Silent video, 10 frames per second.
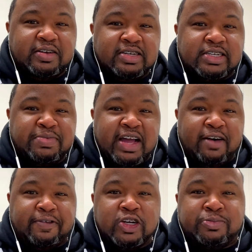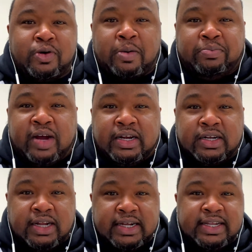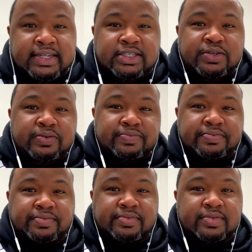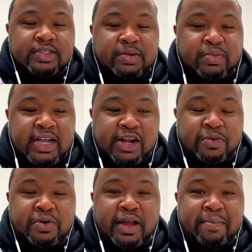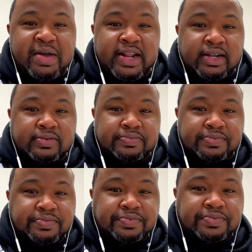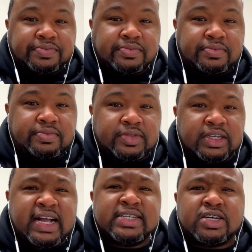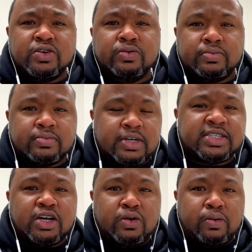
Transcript: Some of y'all first apartment probably look like that too. Y'all don't want to admit it. That's cool. That's cool.